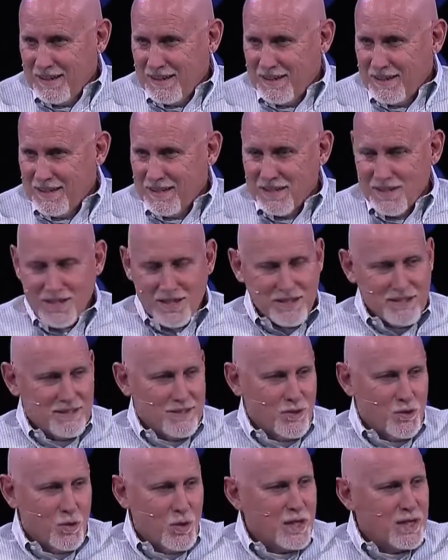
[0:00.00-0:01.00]
and
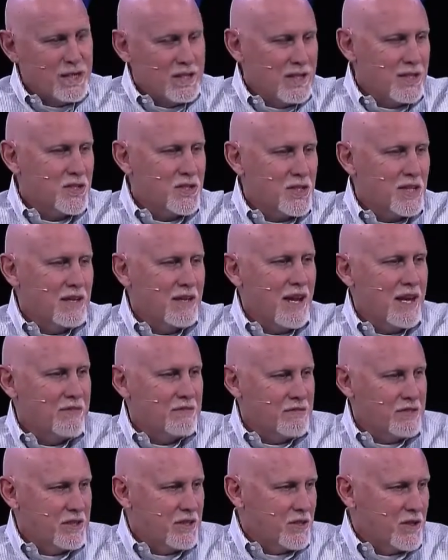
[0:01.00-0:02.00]
he's quickened us to
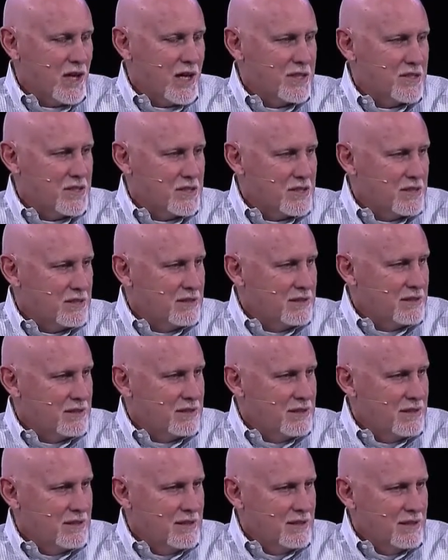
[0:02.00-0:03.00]
life in Christ
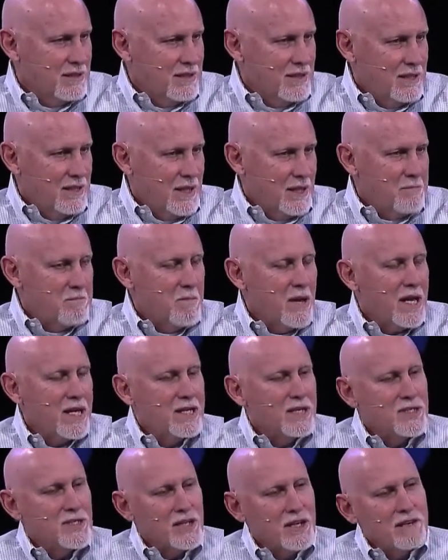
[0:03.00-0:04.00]
and
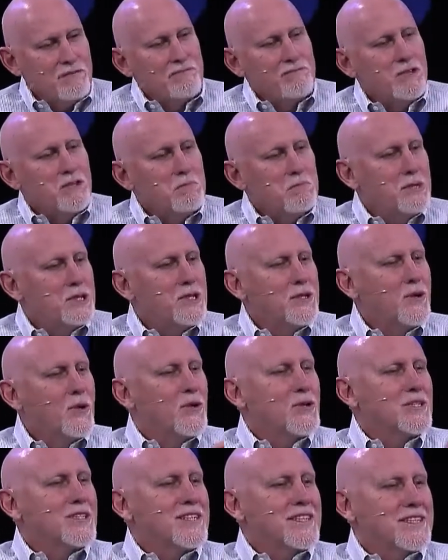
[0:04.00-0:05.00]
made us MVP
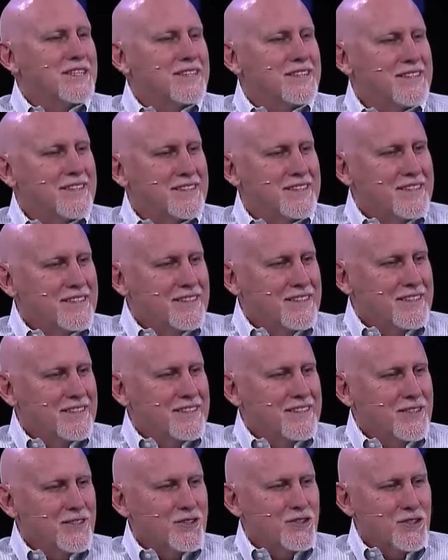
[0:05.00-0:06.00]
Gold Elite.
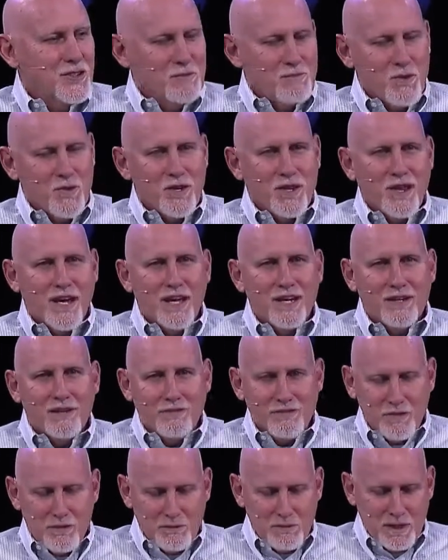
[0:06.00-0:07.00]
You'll see more of that in
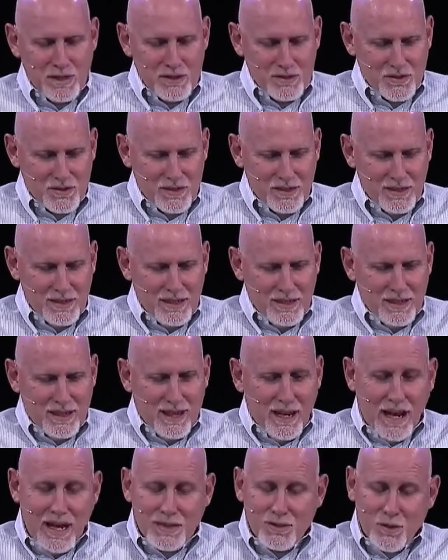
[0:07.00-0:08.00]
a few minutes.
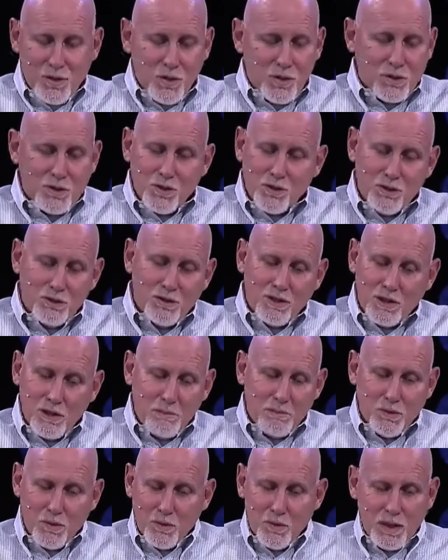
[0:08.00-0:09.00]
I told you a
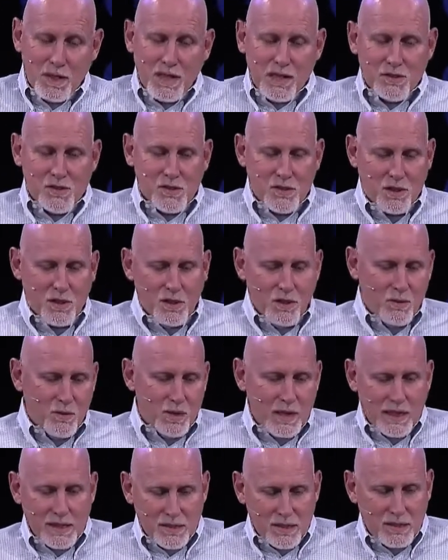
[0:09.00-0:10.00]
couple weekends ago, when I